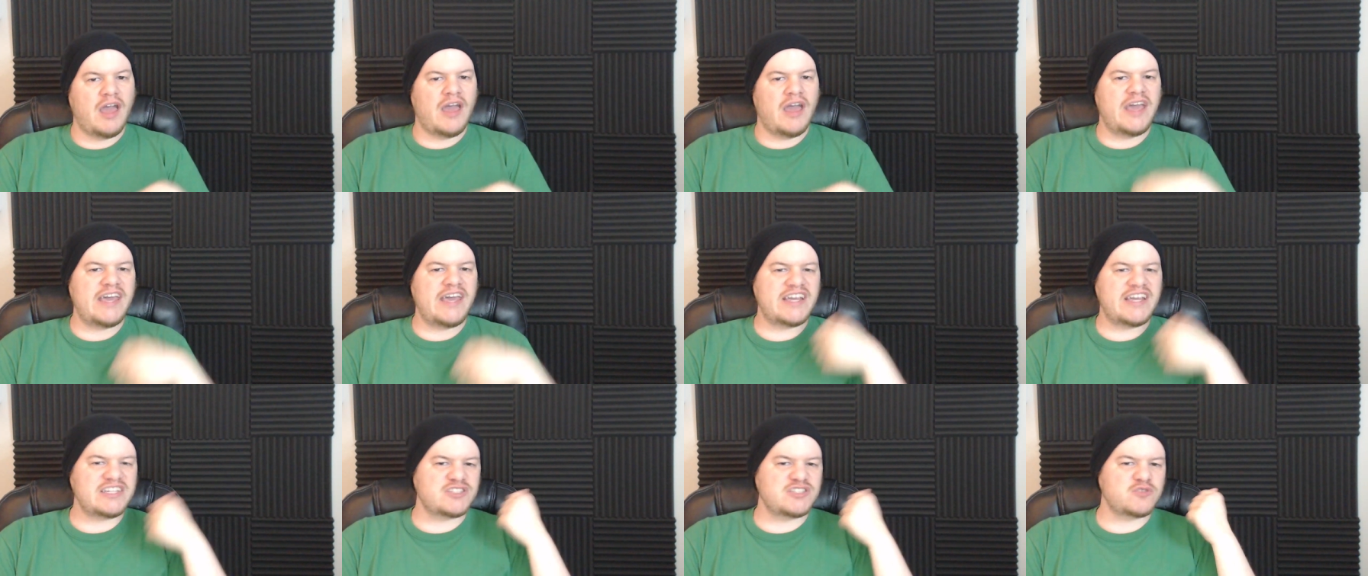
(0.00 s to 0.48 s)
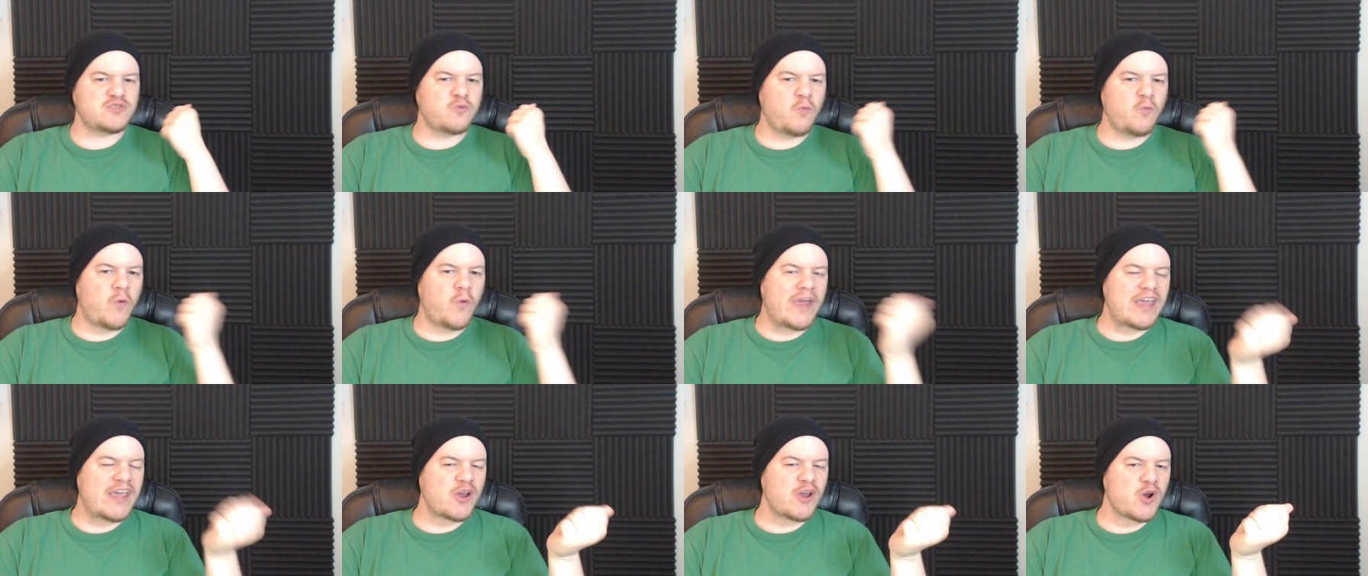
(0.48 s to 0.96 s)
It's
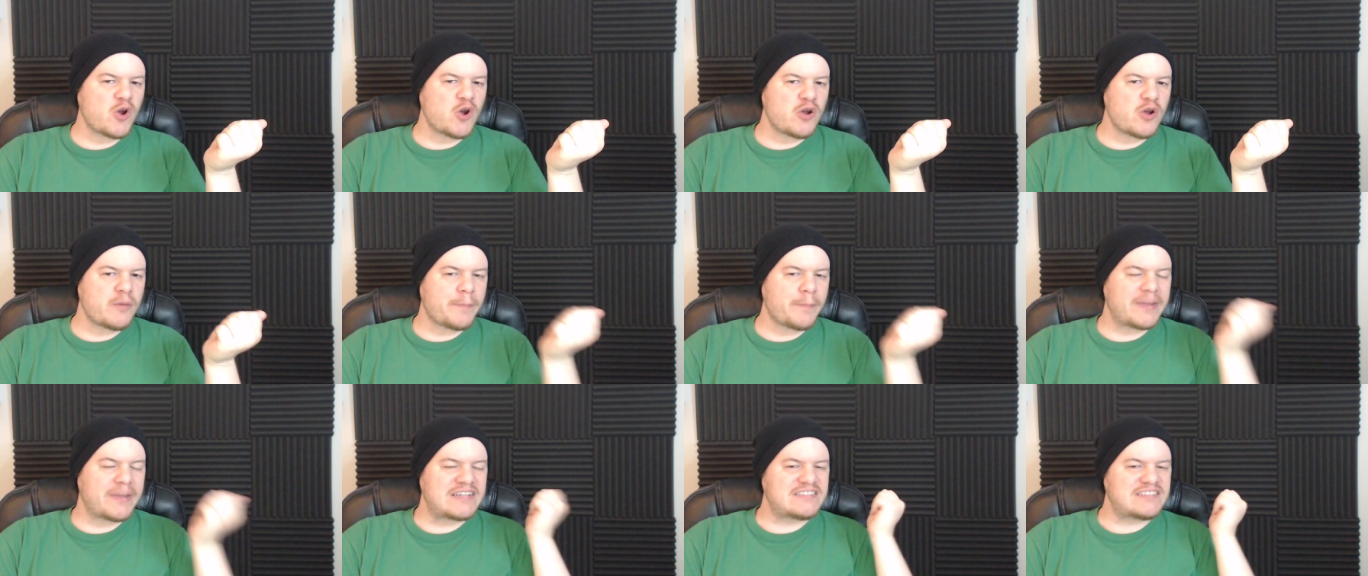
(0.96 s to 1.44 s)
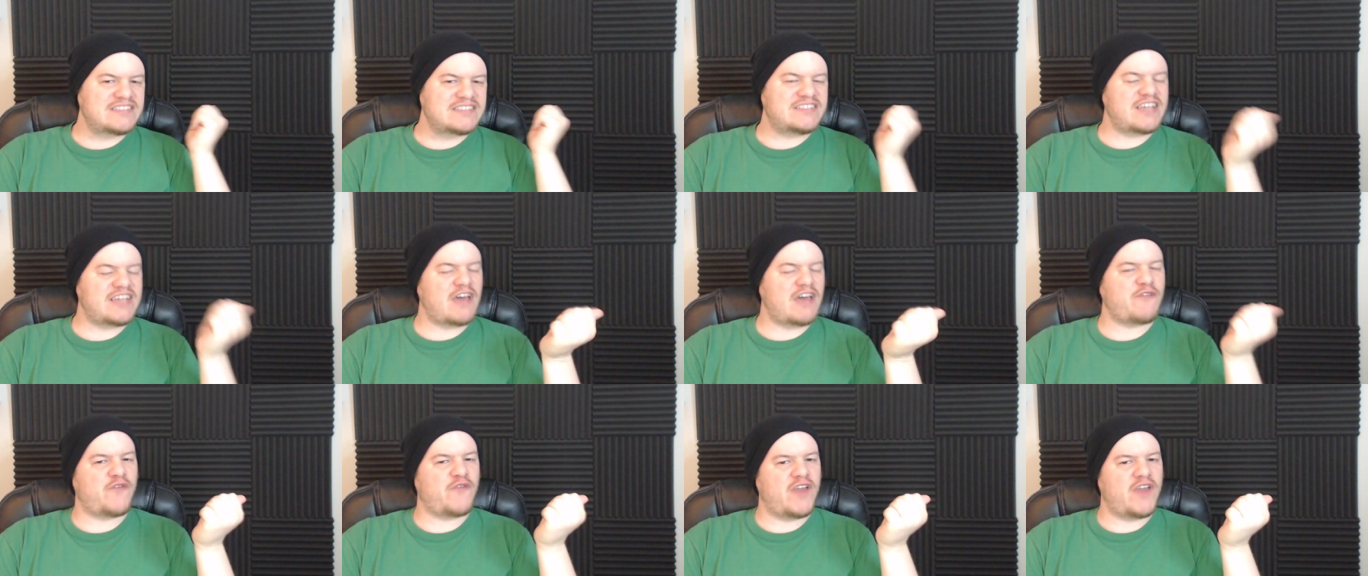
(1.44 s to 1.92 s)
weird, but
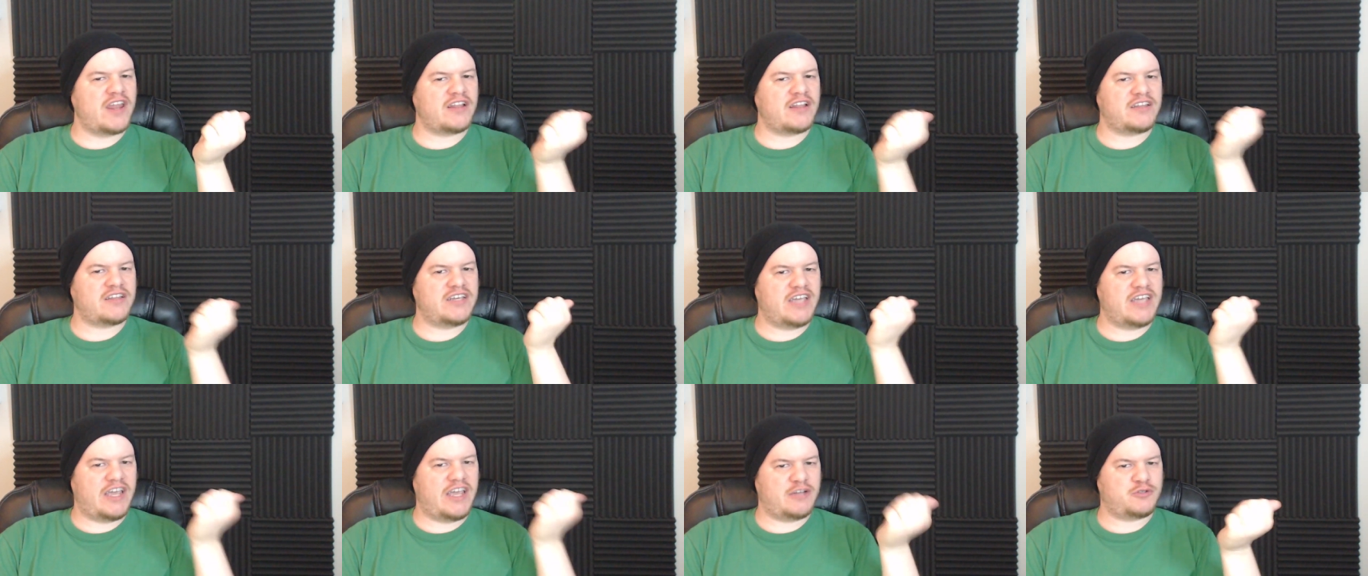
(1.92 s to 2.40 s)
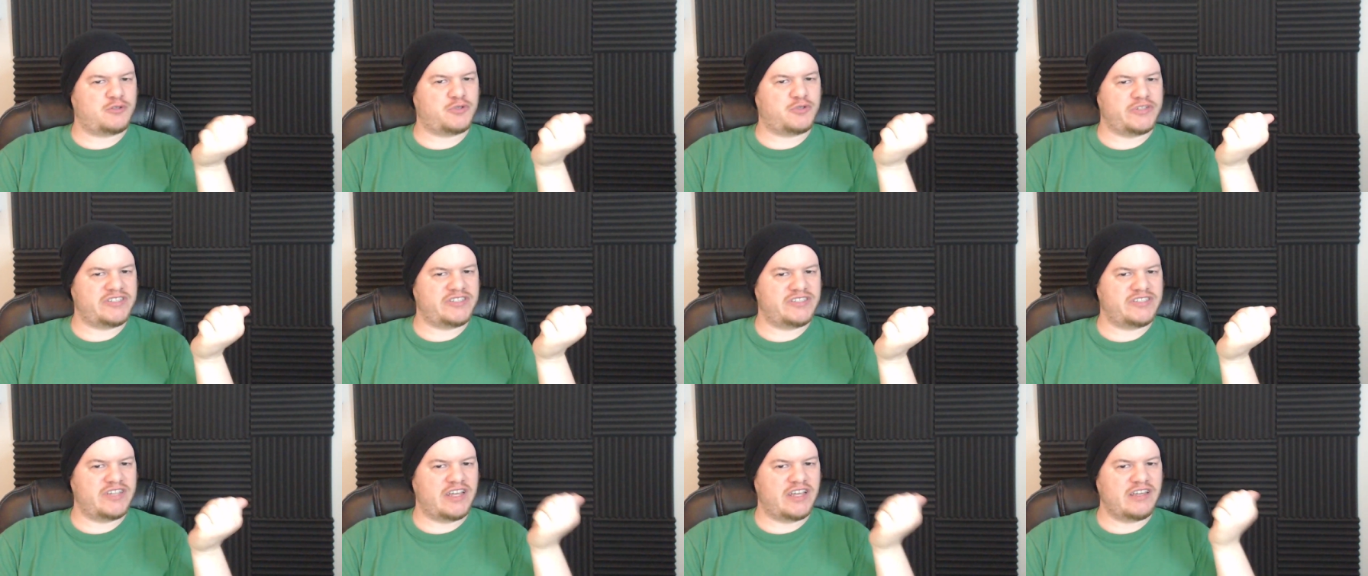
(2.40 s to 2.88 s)
definitely
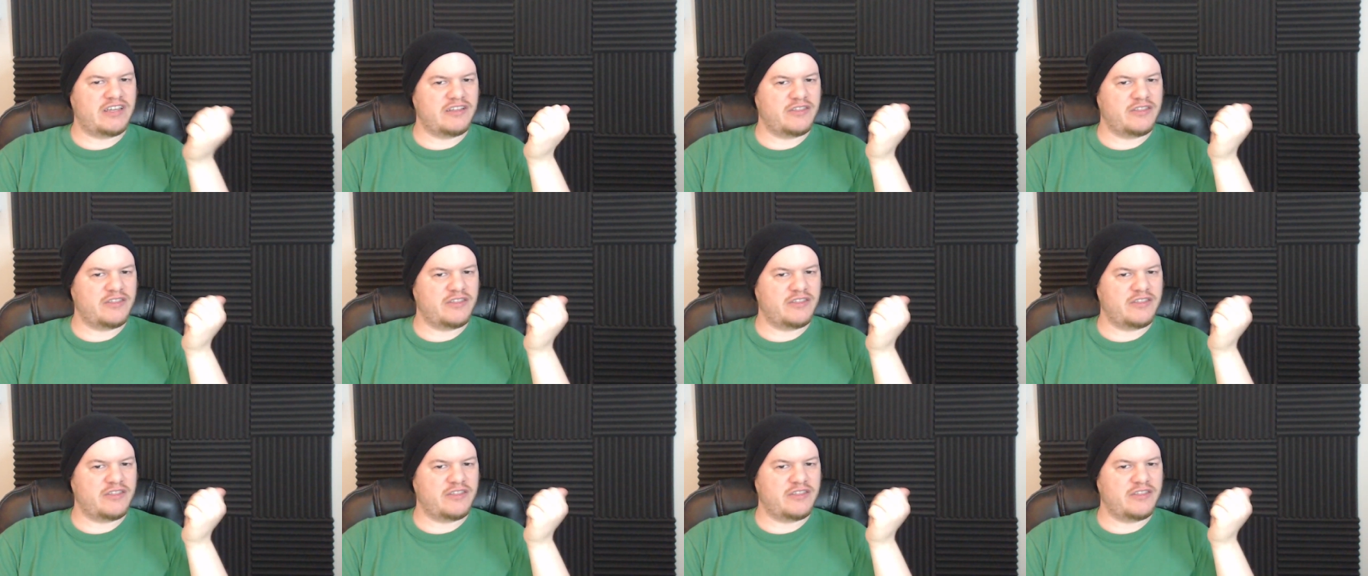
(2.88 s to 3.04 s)
interesting.